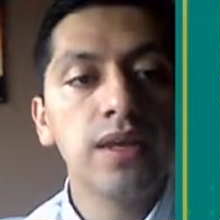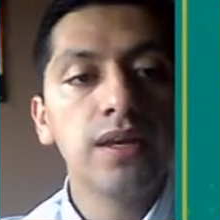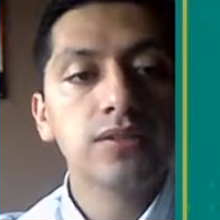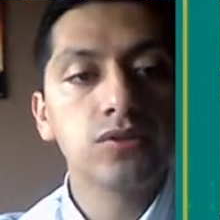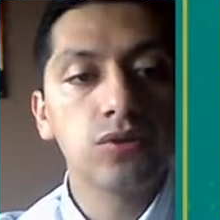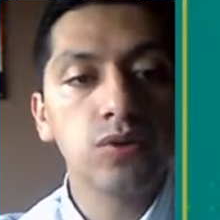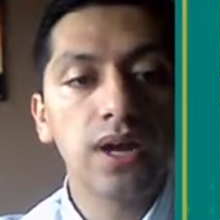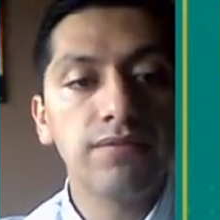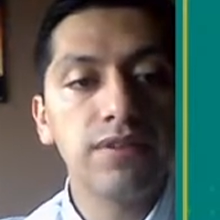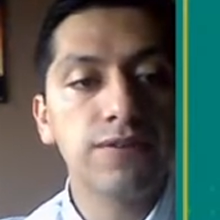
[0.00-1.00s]
So you
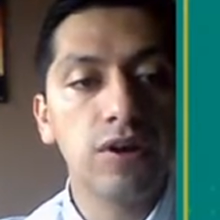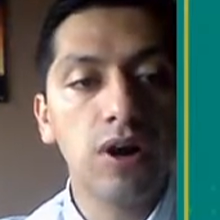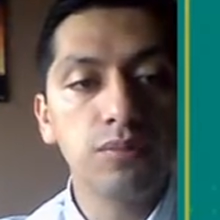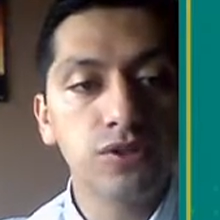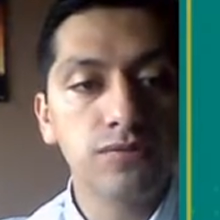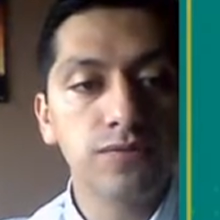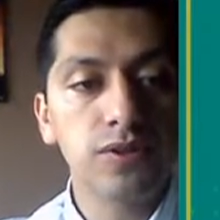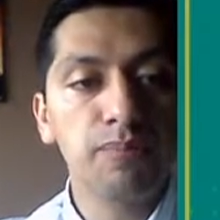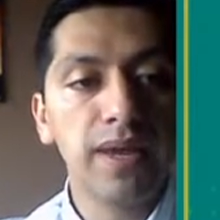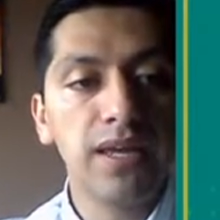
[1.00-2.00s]
have different options for the
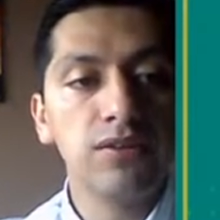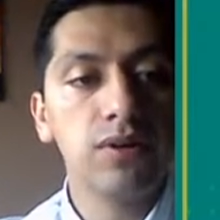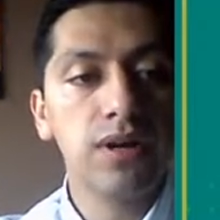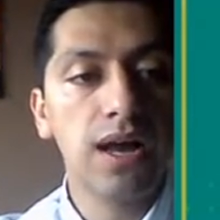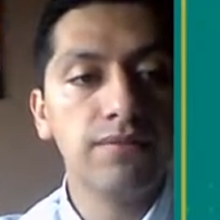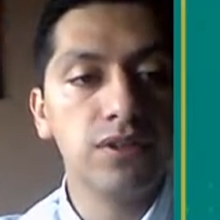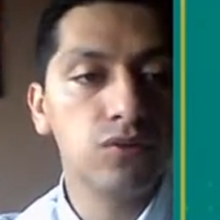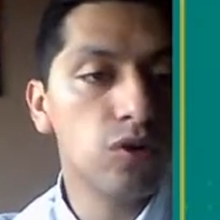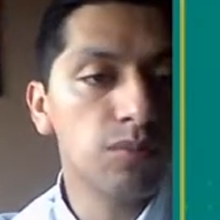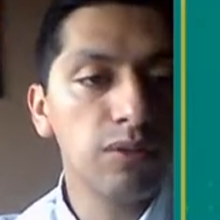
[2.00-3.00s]
pen. You have the
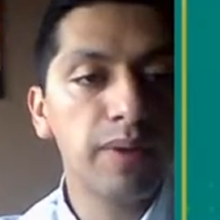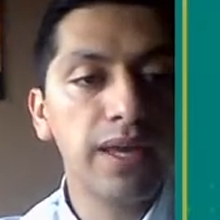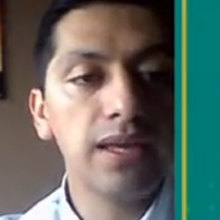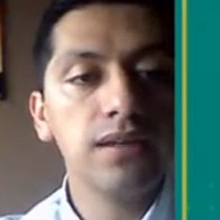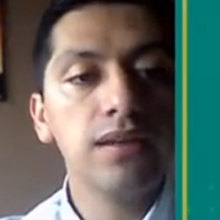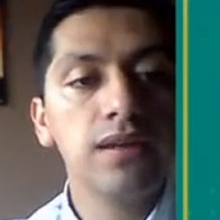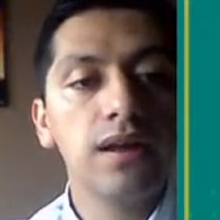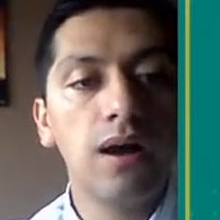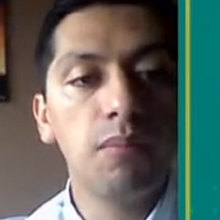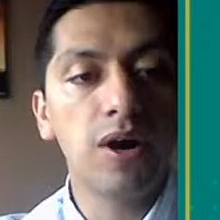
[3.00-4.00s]
normal pen,
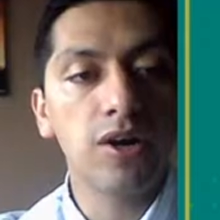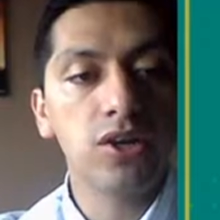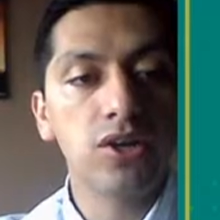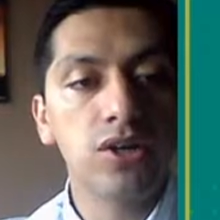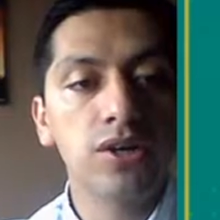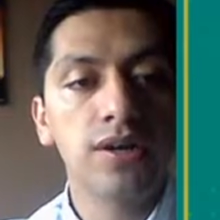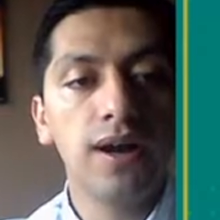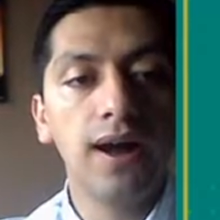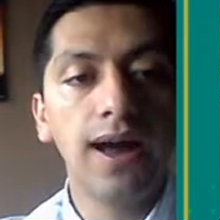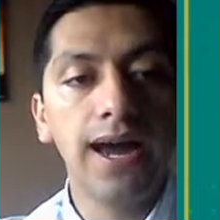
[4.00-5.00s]
a marker,
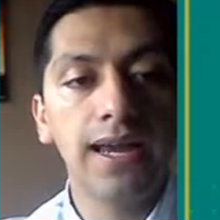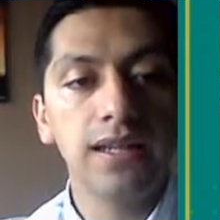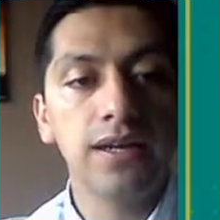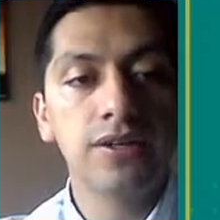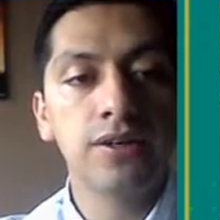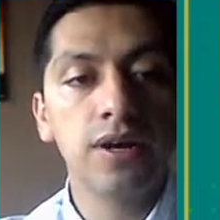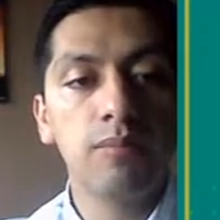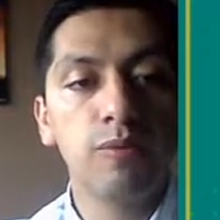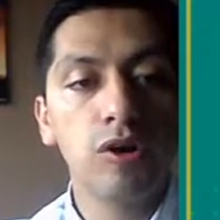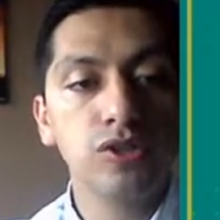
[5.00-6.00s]
a highlighter, a
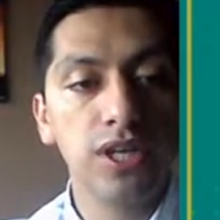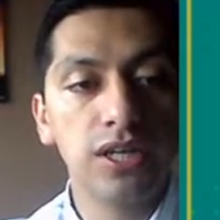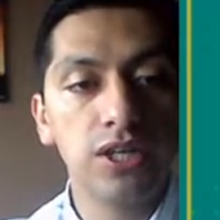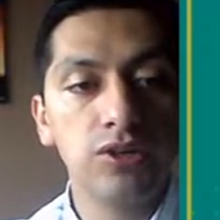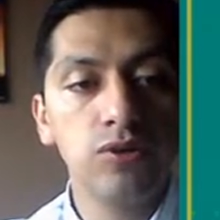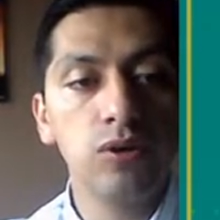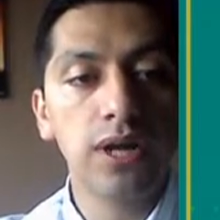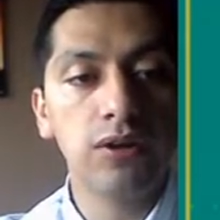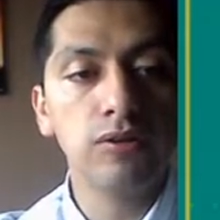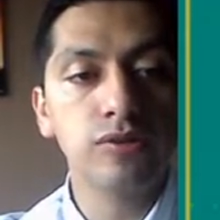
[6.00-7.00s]
brush, and here you
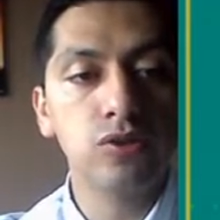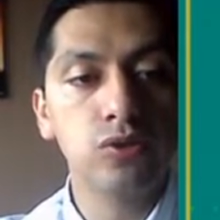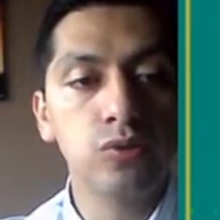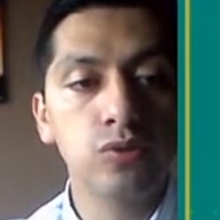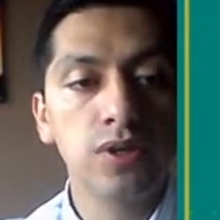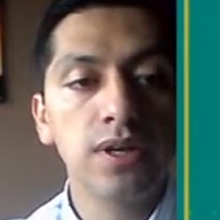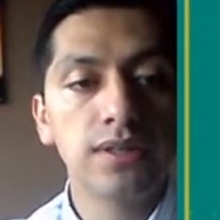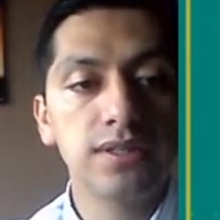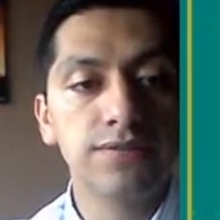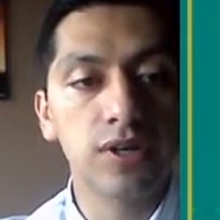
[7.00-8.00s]
can also choose
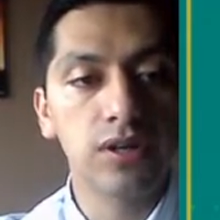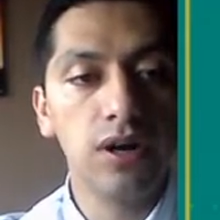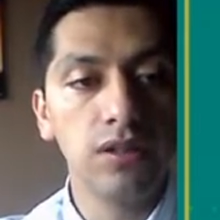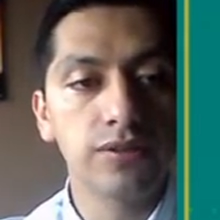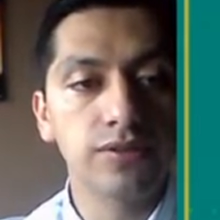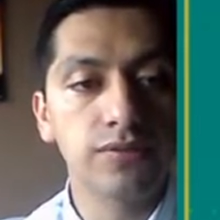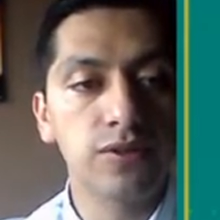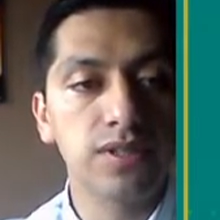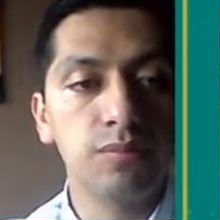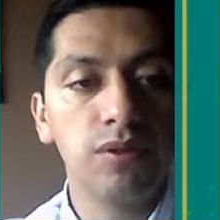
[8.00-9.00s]
different colors. So for
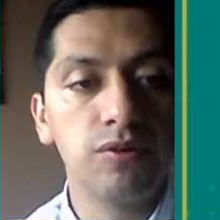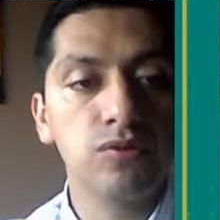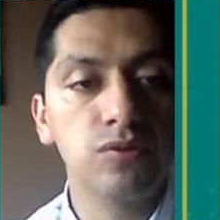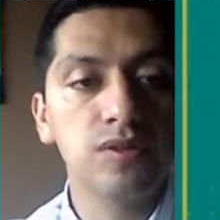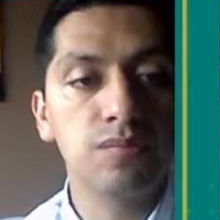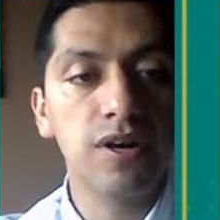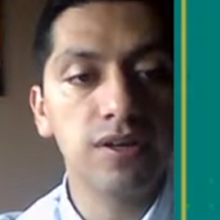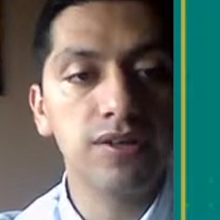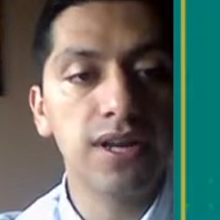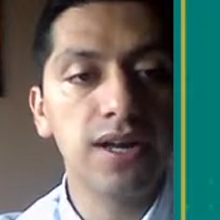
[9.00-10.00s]
example, I'm going to use the
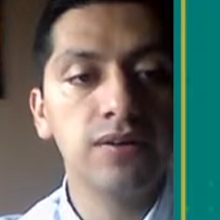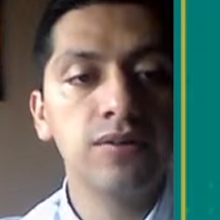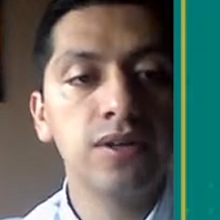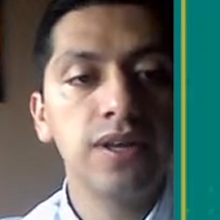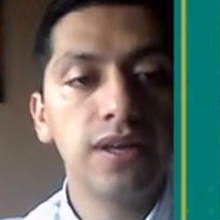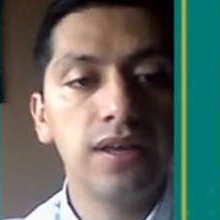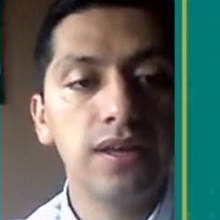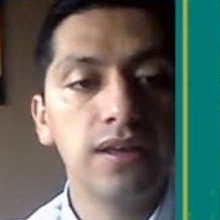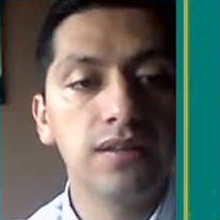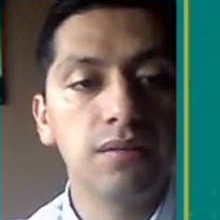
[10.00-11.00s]
marker now,
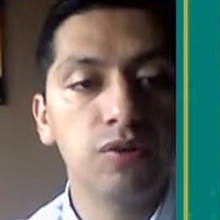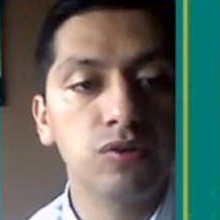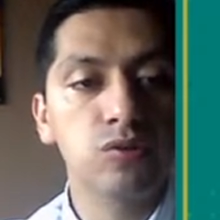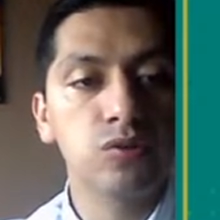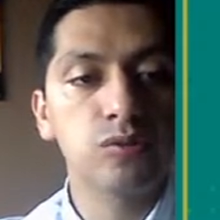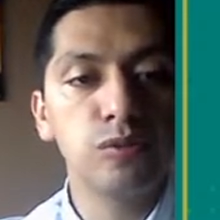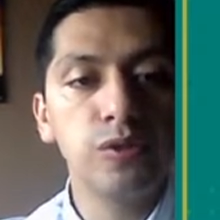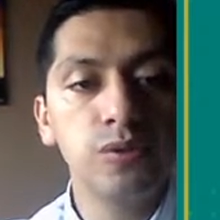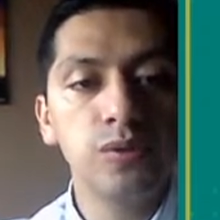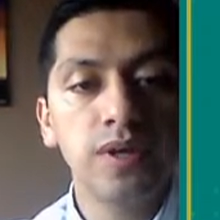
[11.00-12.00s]
and I'm going to choose
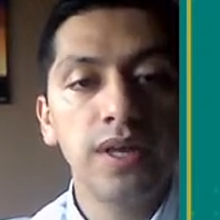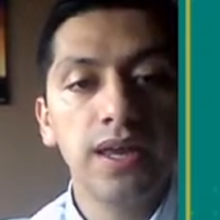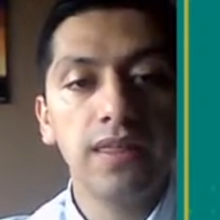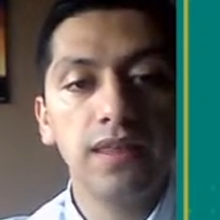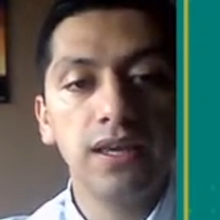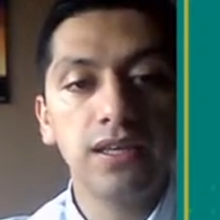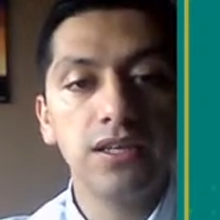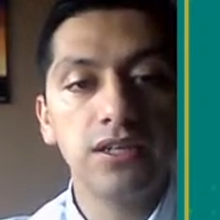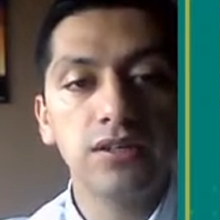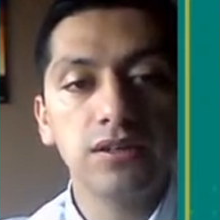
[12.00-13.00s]
blue. And then
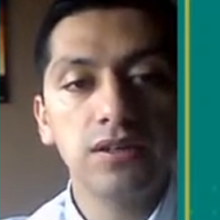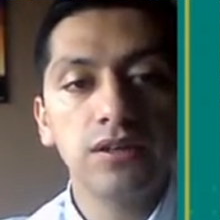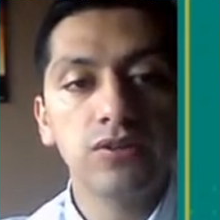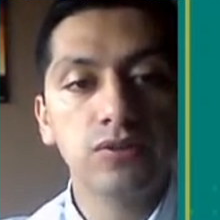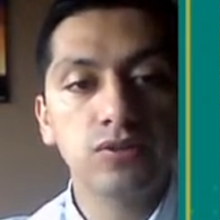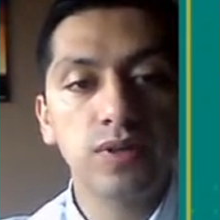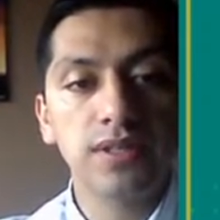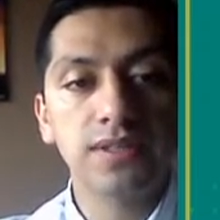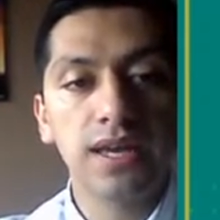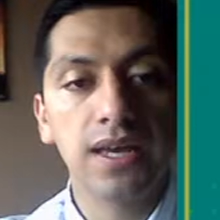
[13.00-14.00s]
here, your
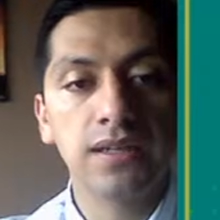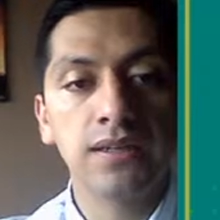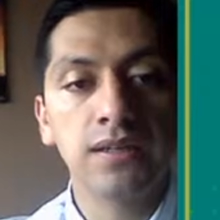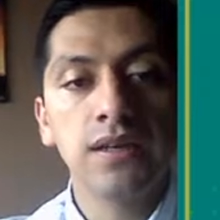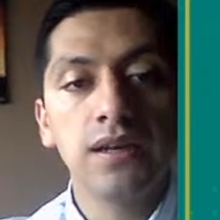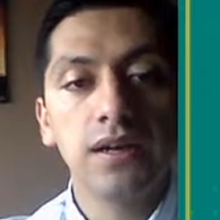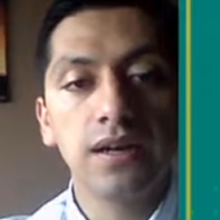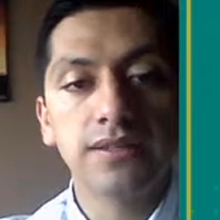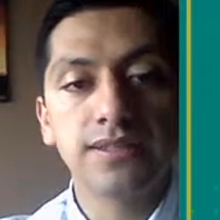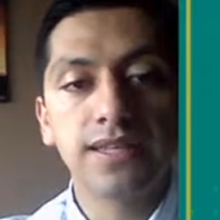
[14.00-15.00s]
students can
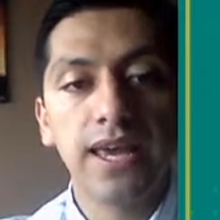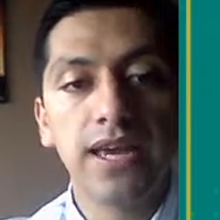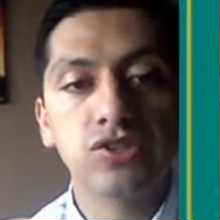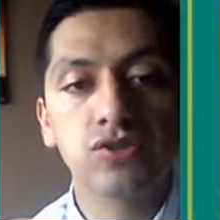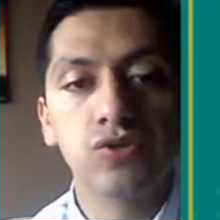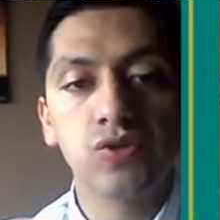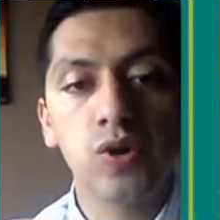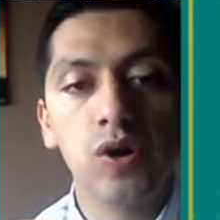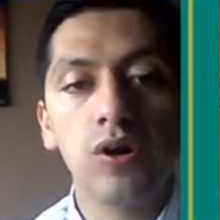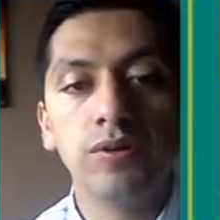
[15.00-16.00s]
sketch,
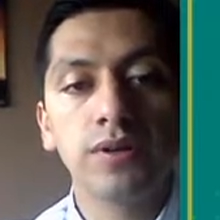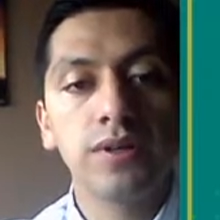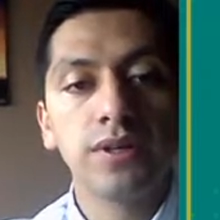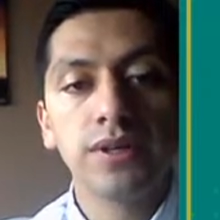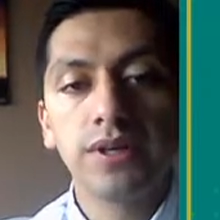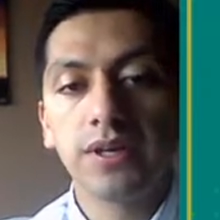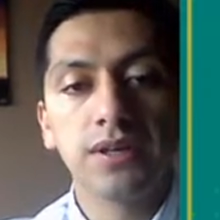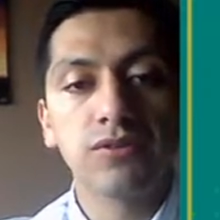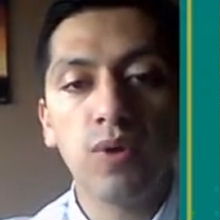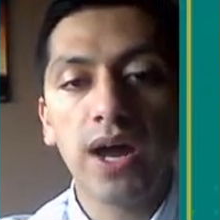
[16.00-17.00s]
draw,
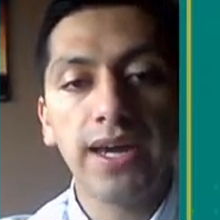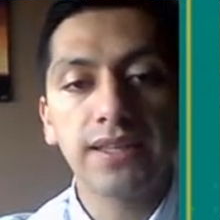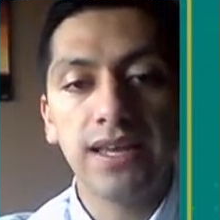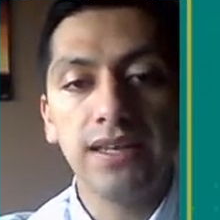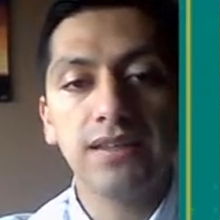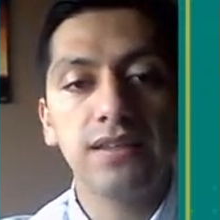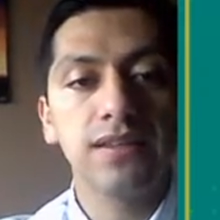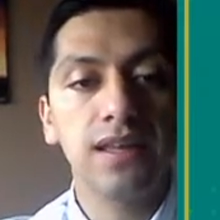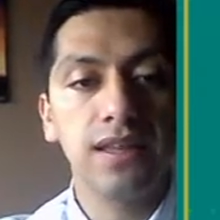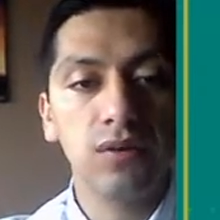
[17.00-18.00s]
write anything
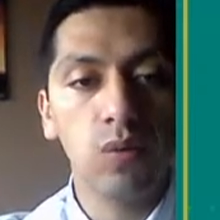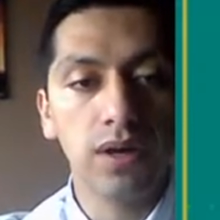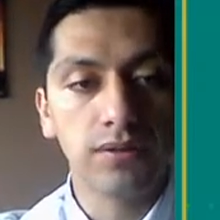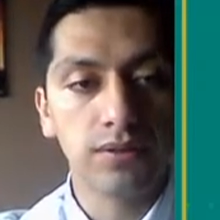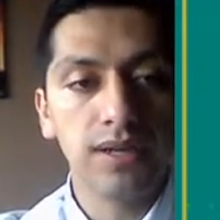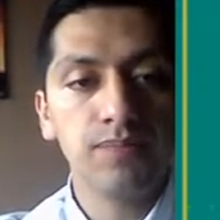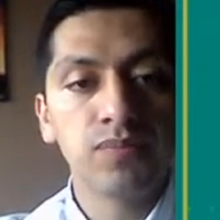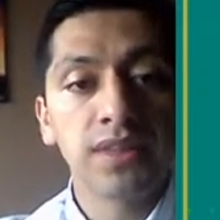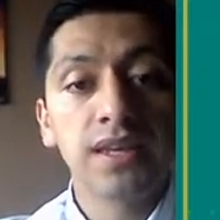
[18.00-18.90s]
that they want, okay?